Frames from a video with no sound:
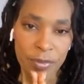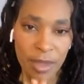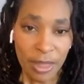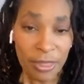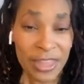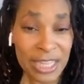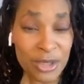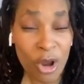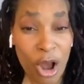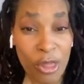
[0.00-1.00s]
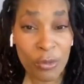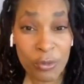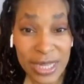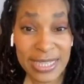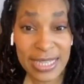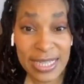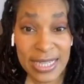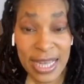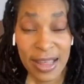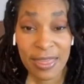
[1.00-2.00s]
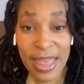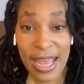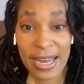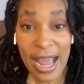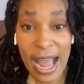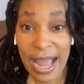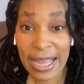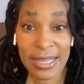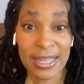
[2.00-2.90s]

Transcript: these are all the reasons that I,